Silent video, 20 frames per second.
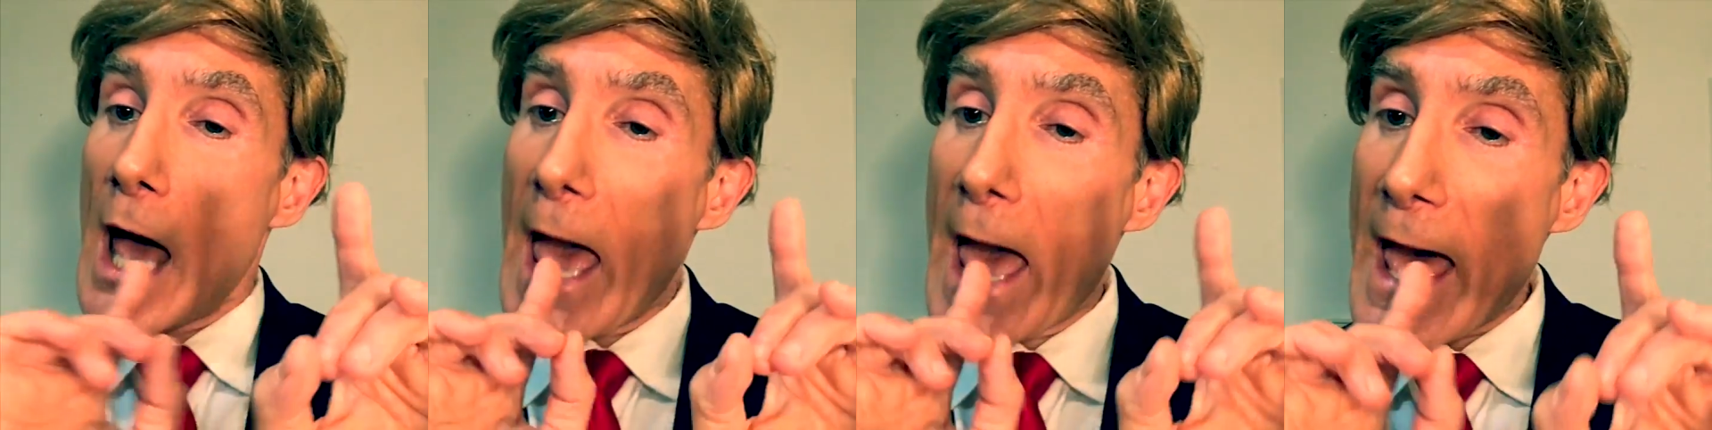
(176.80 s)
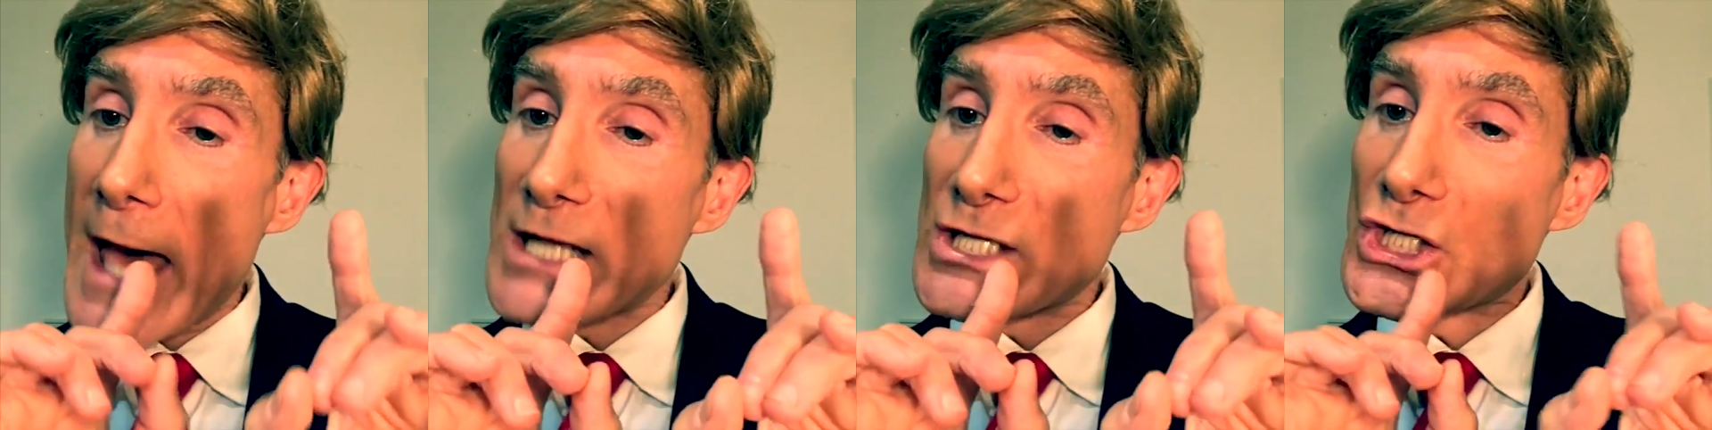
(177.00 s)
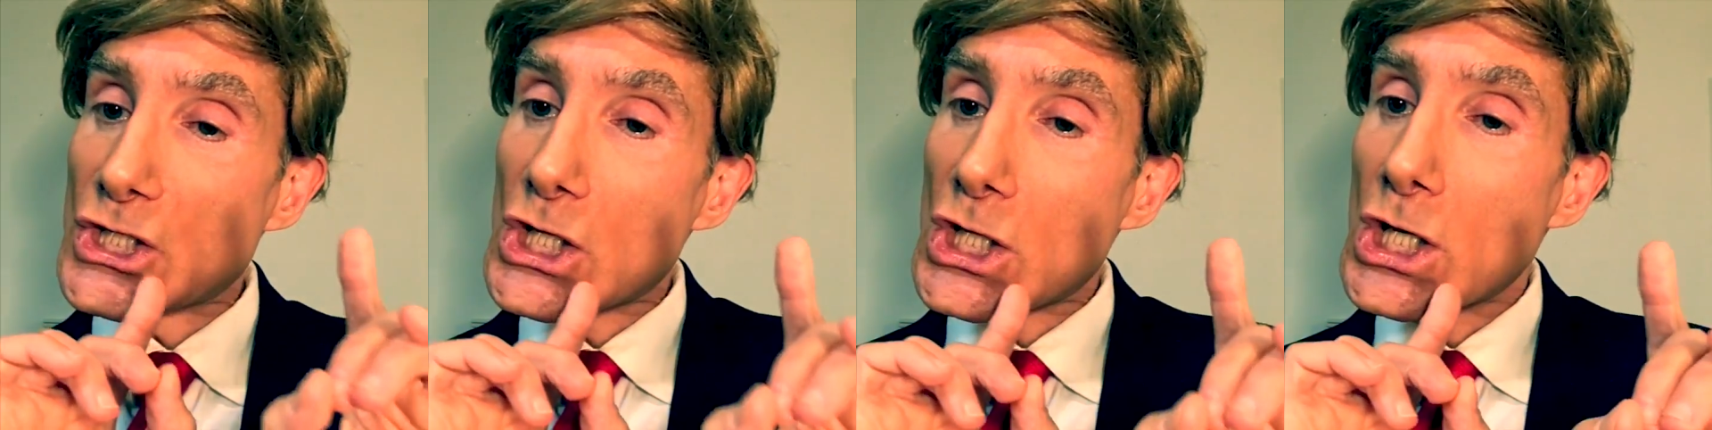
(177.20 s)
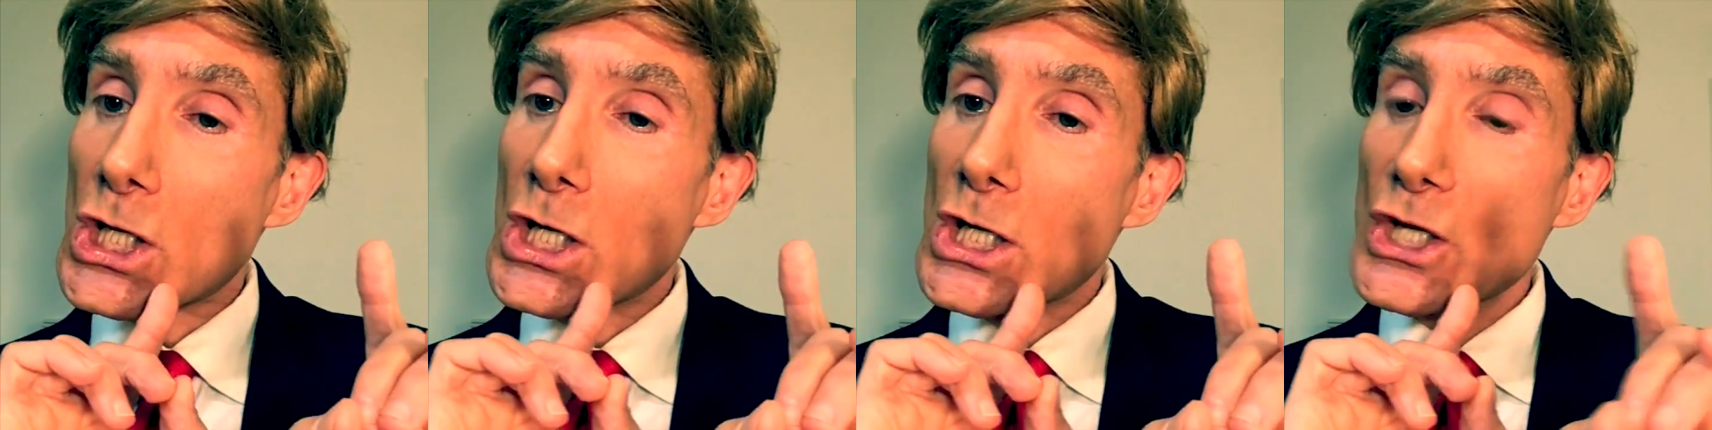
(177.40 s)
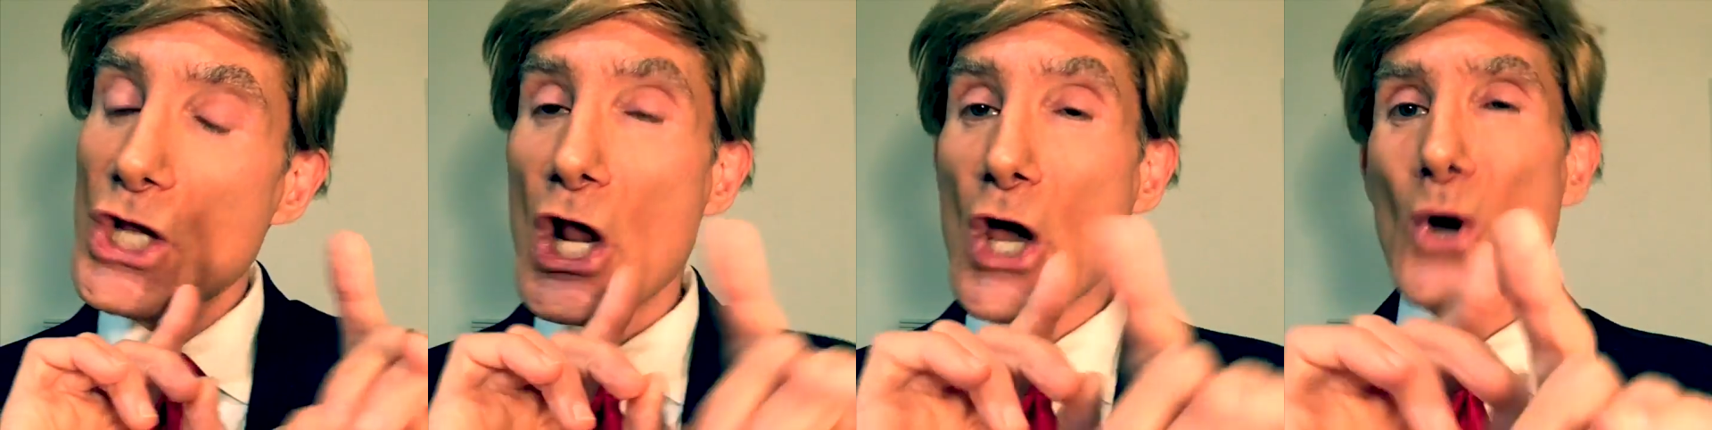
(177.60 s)
And
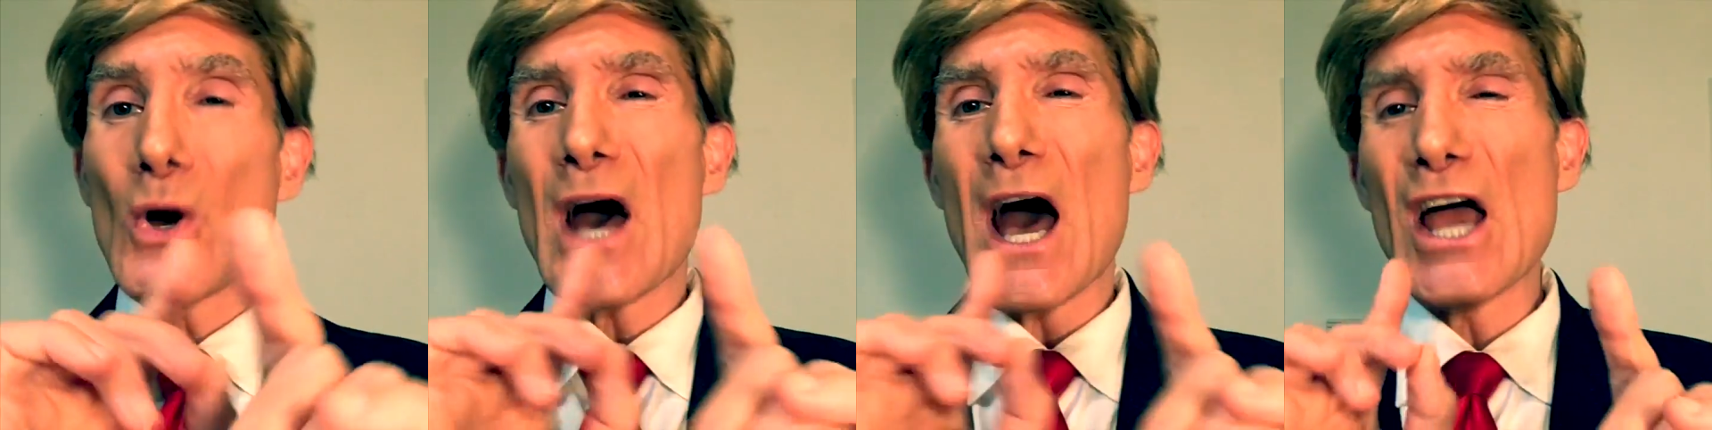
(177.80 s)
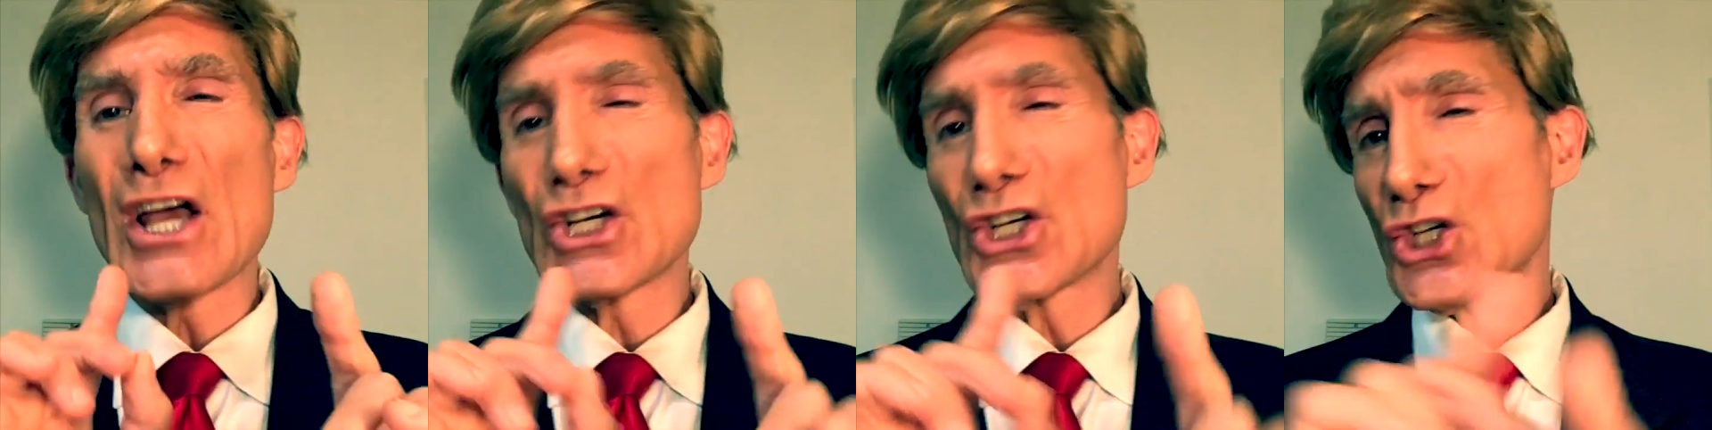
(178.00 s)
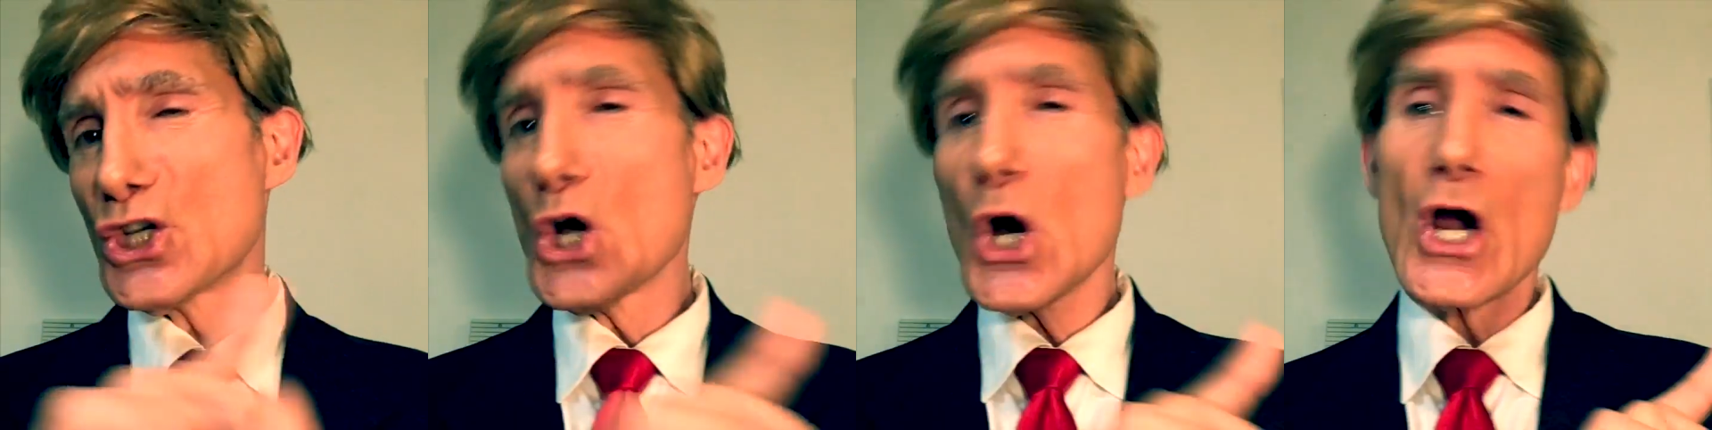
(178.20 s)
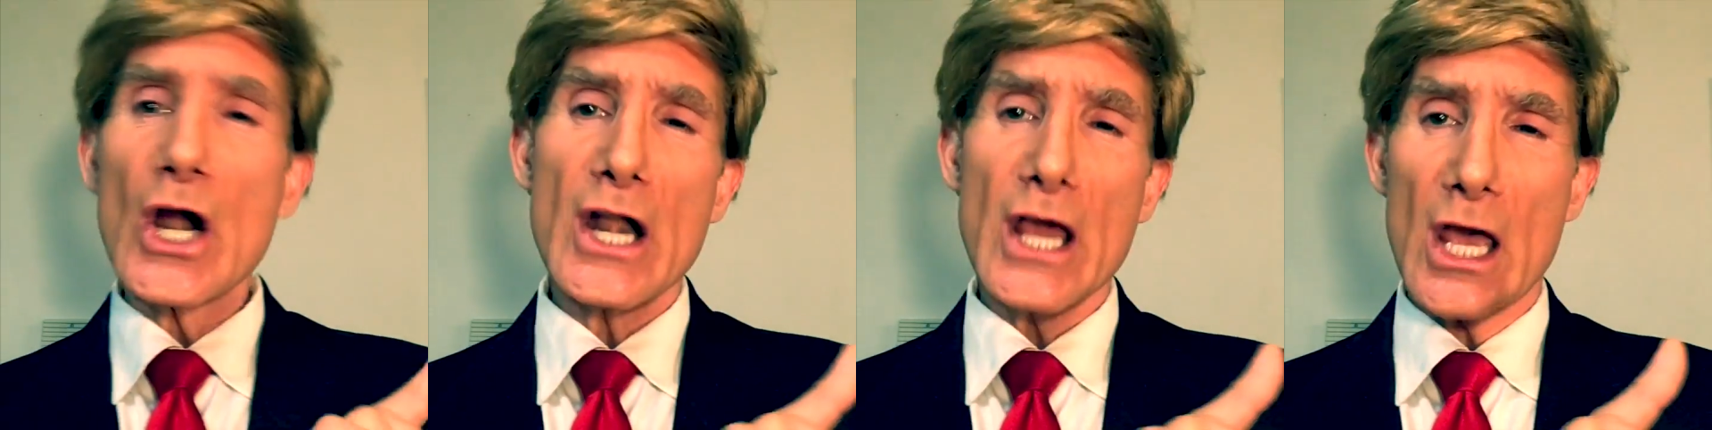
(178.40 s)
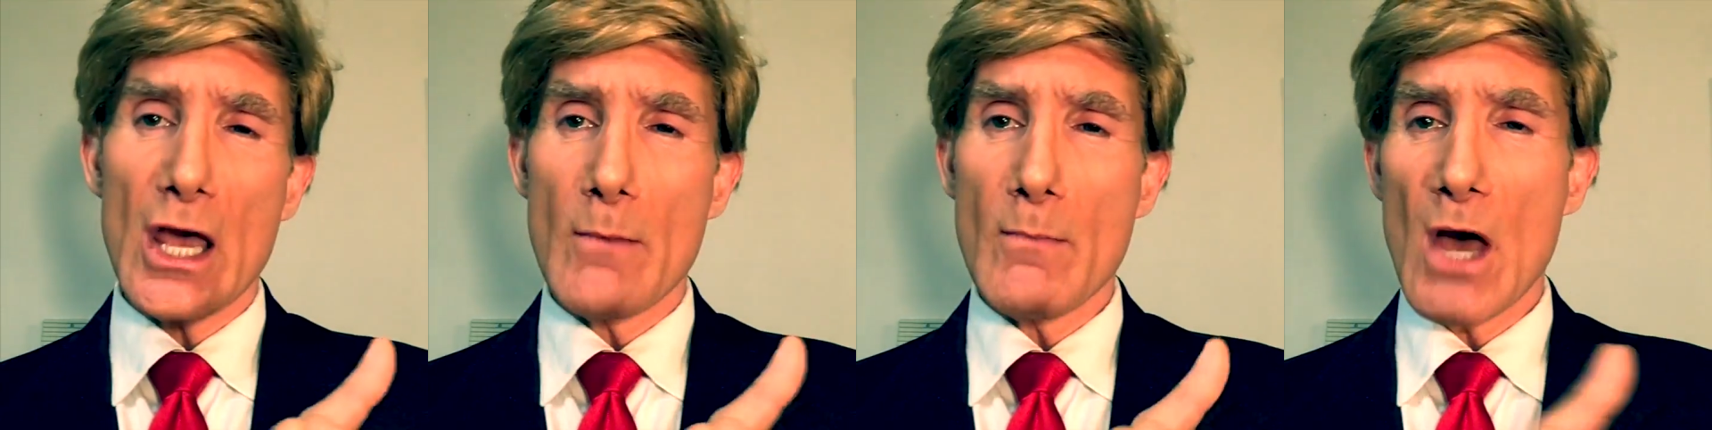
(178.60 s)
you know, I assured
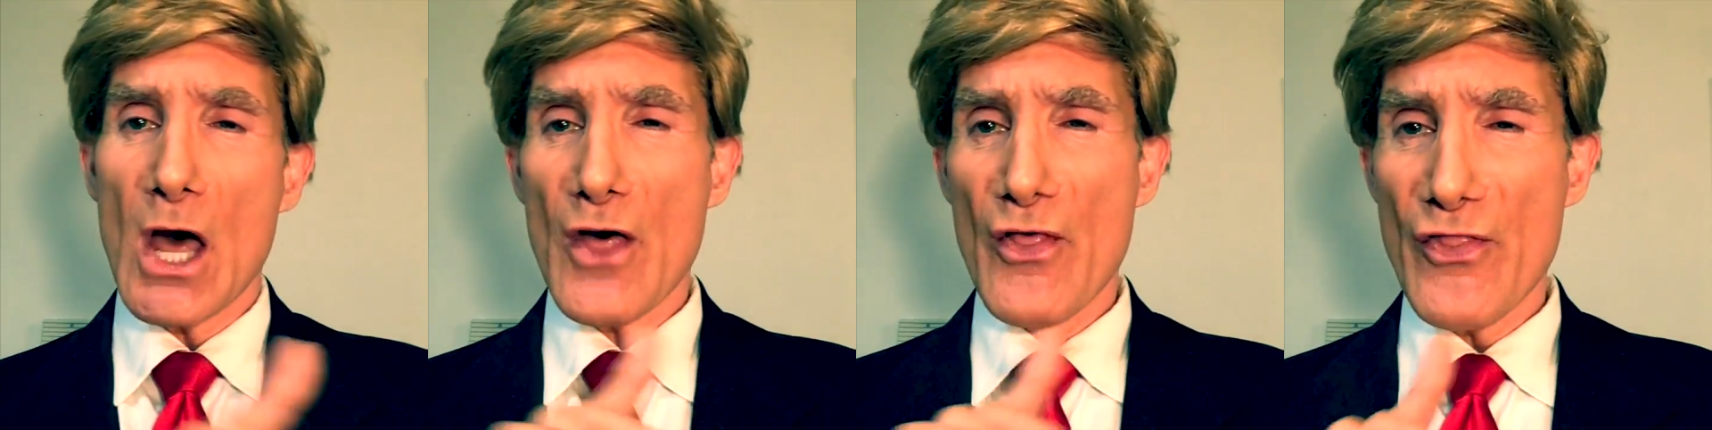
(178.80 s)
him